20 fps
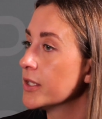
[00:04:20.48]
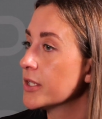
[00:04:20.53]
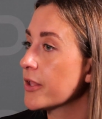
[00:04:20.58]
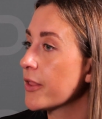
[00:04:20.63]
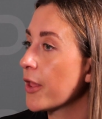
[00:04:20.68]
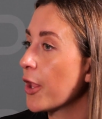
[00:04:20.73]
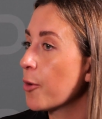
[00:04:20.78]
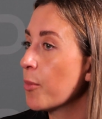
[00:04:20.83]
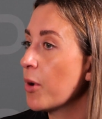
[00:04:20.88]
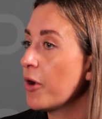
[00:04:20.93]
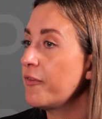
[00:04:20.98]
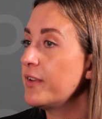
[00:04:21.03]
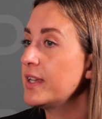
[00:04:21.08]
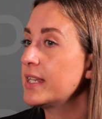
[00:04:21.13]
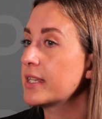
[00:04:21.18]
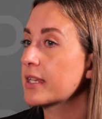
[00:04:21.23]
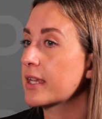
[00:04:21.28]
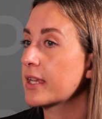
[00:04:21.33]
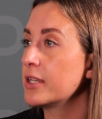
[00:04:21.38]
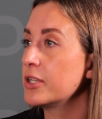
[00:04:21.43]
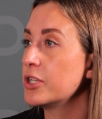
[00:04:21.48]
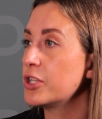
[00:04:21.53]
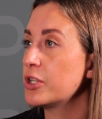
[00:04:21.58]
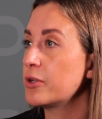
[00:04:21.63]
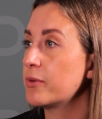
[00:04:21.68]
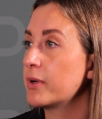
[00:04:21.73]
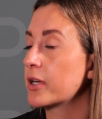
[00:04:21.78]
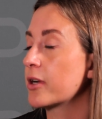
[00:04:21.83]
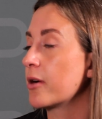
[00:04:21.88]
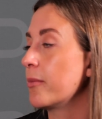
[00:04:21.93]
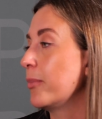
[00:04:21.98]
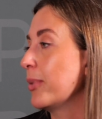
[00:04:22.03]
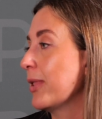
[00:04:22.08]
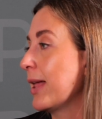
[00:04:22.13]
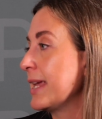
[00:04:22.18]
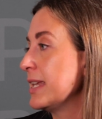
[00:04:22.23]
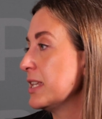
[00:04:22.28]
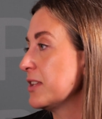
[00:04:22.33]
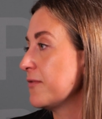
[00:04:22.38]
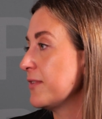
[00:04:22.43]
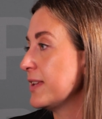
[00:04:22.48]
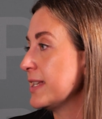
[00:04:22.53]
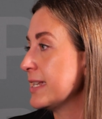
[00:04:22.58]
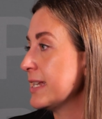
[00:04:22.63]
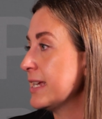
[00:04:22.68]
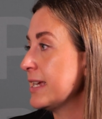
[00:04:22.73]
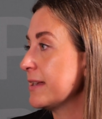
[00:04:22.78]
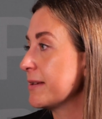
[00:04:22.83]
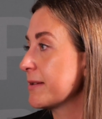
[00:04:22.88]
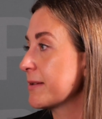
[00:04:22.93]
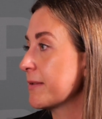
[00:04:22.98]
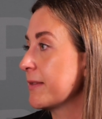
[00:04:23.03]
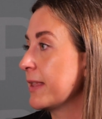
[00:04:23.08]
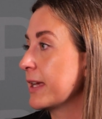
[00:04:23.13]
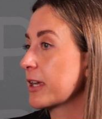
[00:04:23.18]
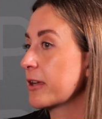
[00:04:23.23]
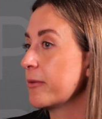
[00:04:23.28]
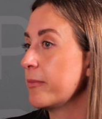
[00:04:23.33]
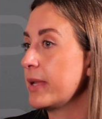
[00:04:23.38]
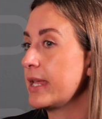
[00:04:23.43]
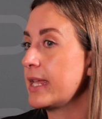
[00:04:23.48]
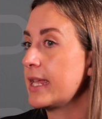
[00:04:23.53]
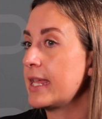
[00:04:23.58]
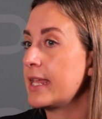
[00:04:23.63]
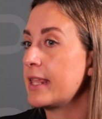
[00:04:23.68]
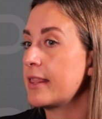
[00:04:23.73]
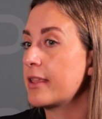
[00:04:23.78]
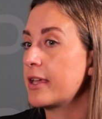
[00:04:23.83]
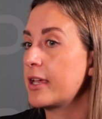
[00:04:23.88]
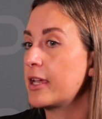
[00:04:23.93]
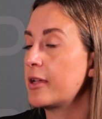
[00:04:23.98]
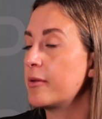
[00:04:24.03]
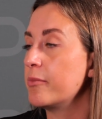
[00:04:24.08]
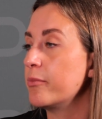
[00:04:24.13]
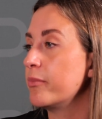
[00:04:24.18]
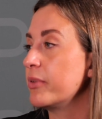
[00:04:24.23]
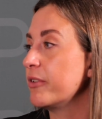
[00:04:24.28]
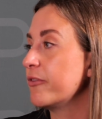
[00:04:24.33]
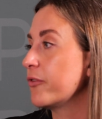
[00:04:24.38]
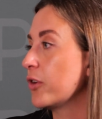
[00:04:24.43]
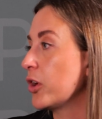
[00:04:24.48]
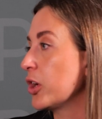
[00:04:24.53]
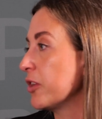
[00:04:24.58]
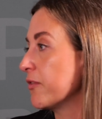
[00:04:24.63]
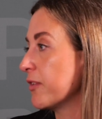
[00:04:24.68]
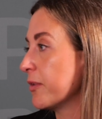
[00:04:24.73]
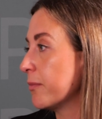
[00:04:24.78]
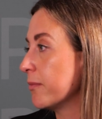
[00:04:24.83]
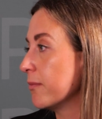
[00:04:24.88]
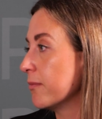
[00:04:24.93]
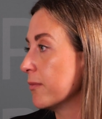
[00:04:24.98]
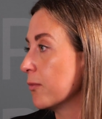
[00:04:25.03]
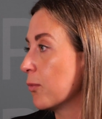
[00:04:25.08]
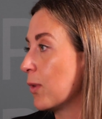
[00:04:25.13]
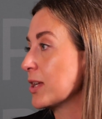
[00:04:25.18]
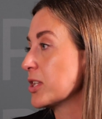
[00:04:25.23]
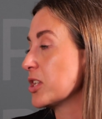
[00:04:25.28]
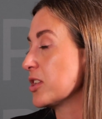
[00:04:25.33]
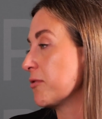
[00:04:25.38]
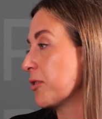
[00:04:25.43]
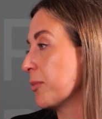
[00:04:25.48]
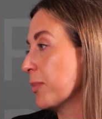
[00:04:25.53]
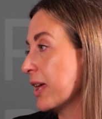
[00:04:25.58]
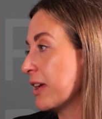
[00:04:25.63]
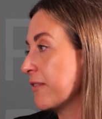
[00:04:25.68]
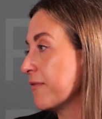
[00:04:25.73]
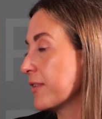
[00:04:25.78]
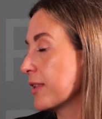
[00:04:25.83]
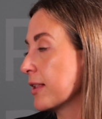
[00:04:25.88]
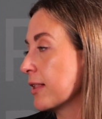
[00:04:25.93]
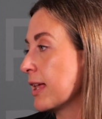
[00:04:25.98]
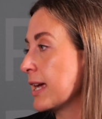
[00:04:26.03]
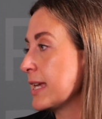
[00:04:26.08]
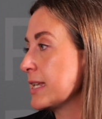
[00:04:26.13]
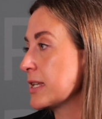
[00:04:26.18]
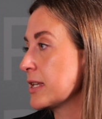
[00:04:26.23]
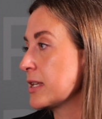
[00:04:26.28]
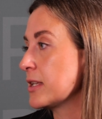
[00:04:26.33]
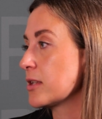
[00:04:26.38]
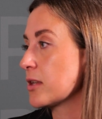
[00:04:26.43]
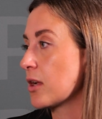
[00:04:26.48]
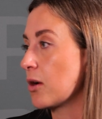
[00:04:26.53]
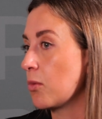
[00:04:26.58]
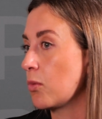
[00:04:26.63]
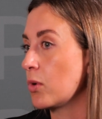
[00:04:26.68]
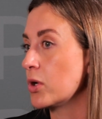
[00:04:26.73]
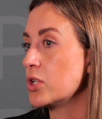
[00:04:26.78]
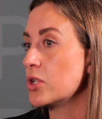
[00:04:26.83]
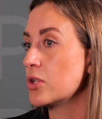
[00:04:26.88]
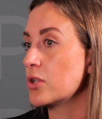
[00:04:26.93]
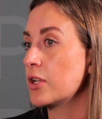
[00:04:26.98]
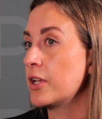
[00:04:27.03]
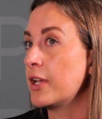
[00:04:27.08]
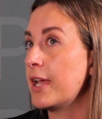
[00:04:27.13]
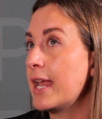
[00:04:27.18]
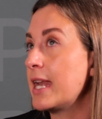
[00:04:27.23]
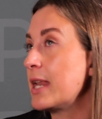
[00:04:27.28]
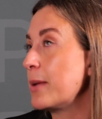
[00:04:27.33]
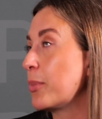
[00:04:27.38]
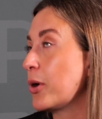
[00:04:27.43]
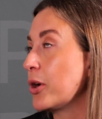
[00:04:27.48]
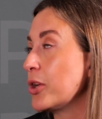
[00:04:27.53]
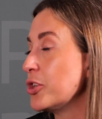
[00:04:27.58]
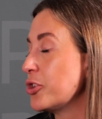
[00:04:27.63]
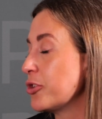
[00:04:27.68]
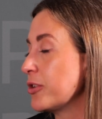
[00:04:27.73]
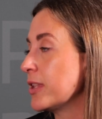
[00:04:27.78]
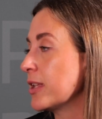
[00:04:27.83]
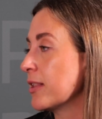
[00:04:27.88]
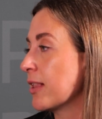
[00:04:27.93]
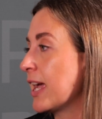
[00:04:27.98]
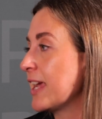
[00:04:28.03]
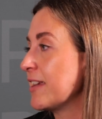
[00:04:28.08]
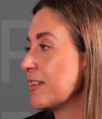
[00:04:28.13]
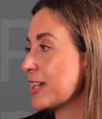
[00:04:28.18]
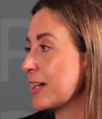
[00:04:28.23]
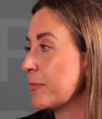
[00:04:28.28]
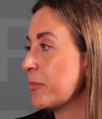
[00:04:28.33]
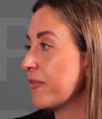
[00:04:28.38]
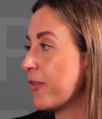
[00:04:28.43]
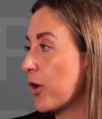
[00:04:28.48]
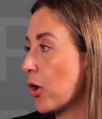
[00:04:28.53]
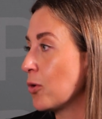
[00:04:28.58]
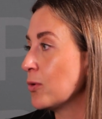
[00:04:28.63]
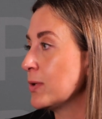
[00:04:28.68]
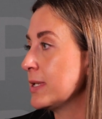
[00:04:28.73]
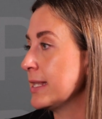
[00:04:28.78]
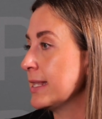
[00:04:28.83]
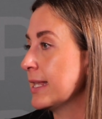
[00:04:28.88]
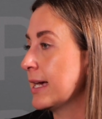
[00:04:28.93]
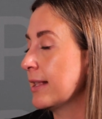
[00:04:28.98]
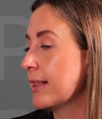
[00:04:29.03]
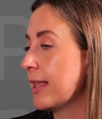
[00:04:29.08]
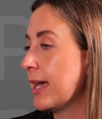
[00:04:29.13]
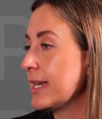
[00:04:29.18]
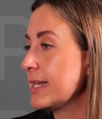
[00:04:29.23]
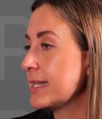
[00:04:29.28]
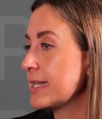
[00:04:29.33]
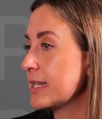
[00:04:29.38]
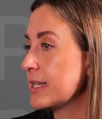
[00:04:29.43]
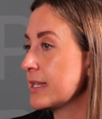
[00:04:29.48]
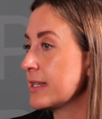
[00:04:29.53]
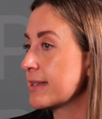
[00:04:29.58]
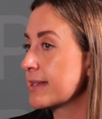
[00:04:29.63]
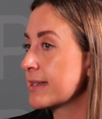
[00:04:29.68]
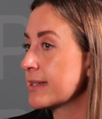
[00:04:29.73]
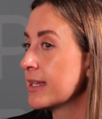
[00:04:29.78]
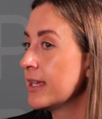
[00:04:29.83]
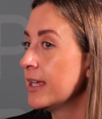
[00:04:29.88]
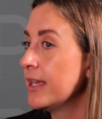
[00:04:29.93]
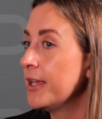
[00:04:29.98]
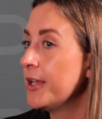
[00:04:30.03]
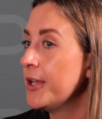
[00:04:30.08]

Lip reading: So the Home Office can do a compliance visit, and that can be either whilst you're applying for the licence, or at any point during the lifetime of holding that licence.